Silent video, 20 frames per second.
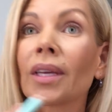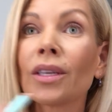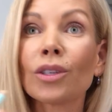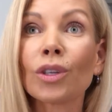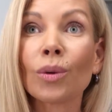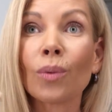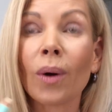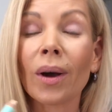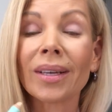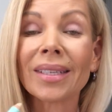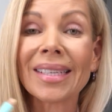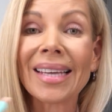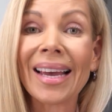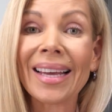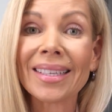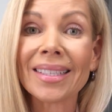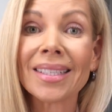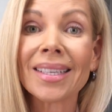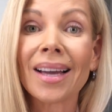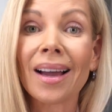Do you want
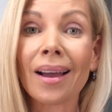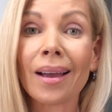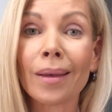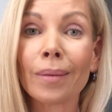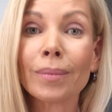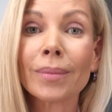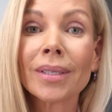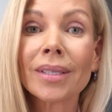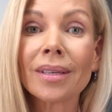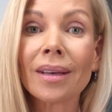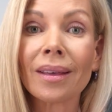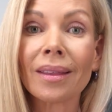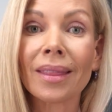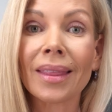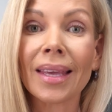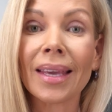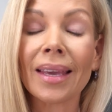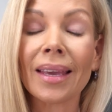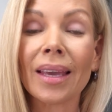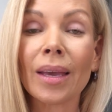10 times
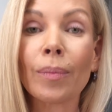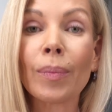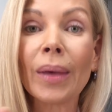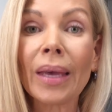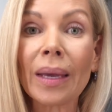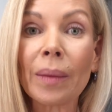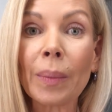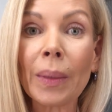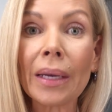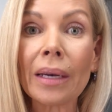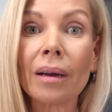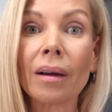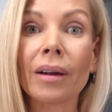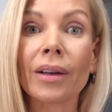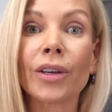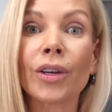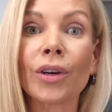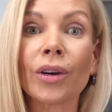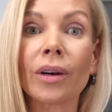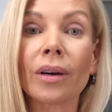the pigment
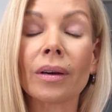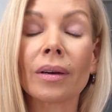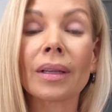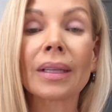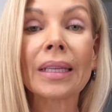on your